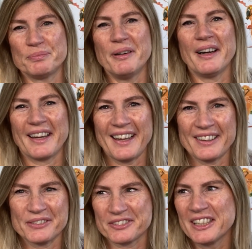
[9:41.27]
my
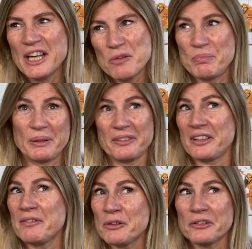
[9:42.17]
house because I
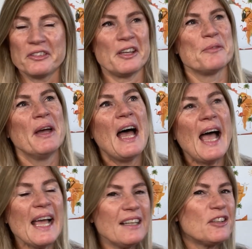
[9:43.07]
haven't got time.
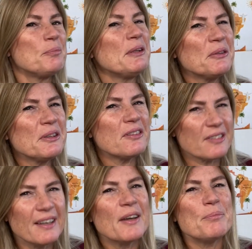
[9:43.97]
And to be honest,
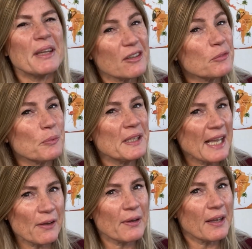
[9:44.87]
because we're
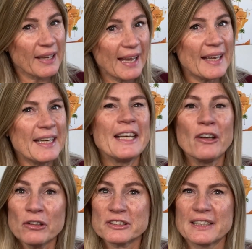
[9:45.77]
now again in
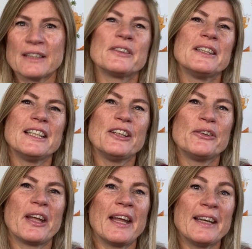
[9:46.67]
lockdown in the
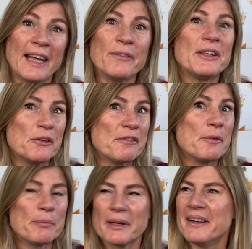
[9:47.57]
UK now in
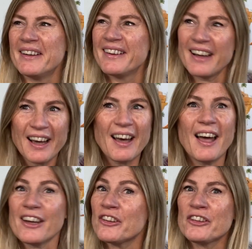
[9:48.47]
November,
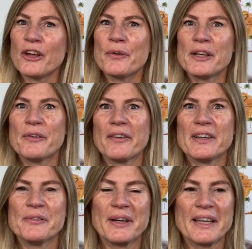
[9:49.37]
I couldn't go anywhere
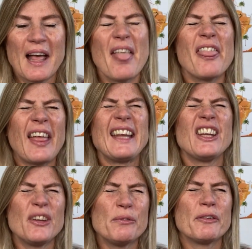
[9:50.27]
anyway.
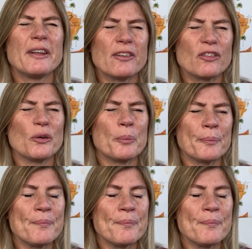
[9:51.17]
Thank you for this job.